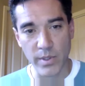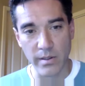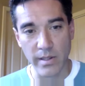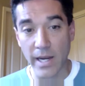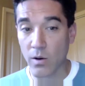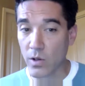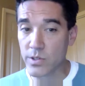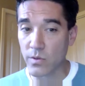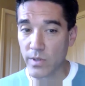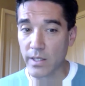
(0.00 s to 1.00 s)
But that
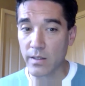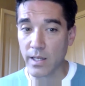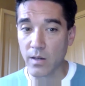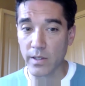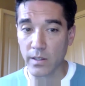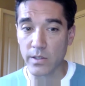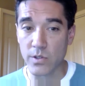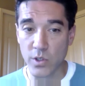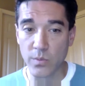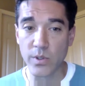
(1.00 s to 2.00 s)
also then therein
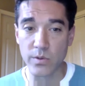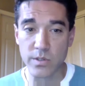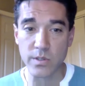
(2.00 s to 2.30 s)
contributes